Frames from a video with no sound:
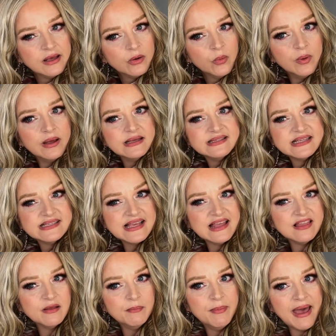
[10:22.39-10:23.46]
well, it says at
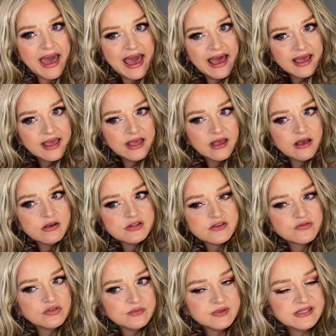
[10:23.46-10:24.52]
the back it goes
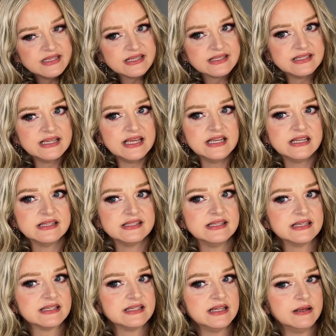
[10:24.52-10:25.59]
from 16 to
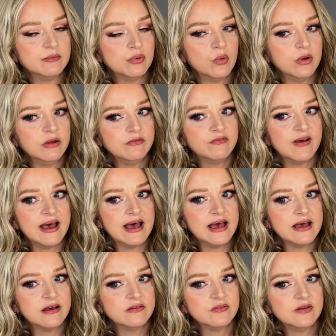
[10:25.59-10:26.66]

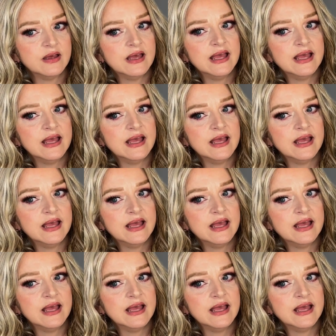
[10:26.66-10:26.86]
16.5,